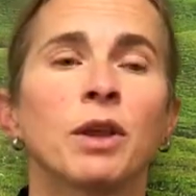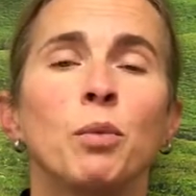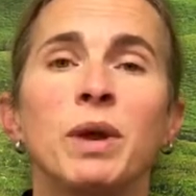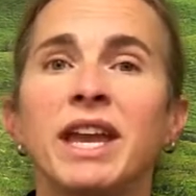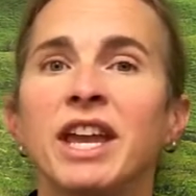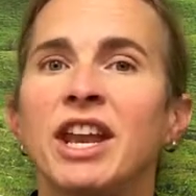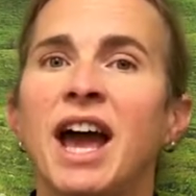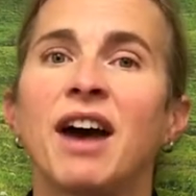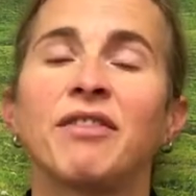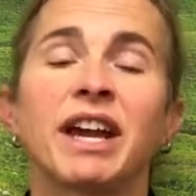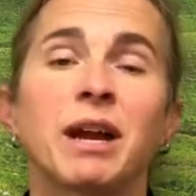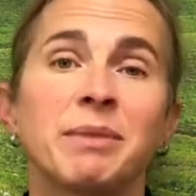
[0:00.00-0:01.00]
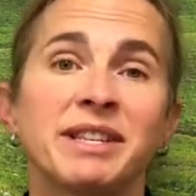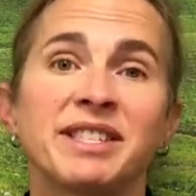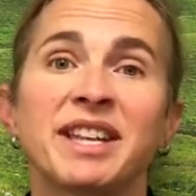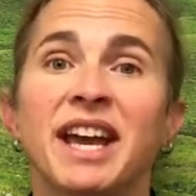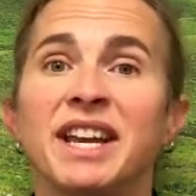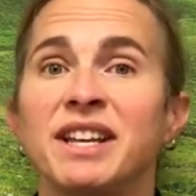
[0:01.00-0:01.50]
we could have like a
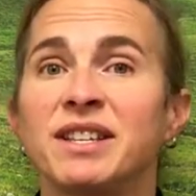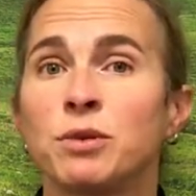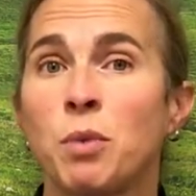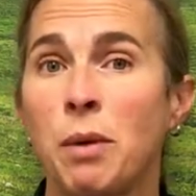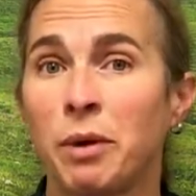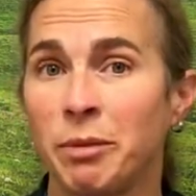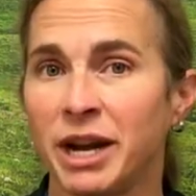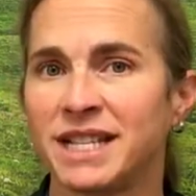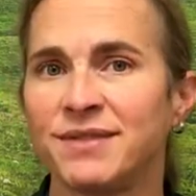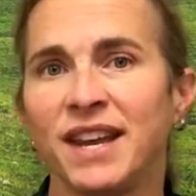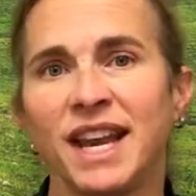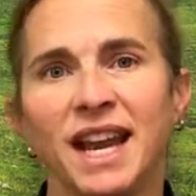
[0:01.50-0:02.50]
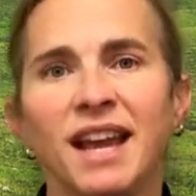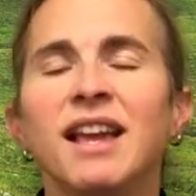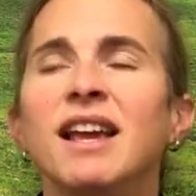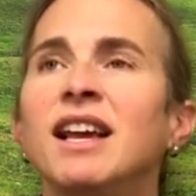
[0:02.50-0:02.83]
mastitis while we're breastfeeding.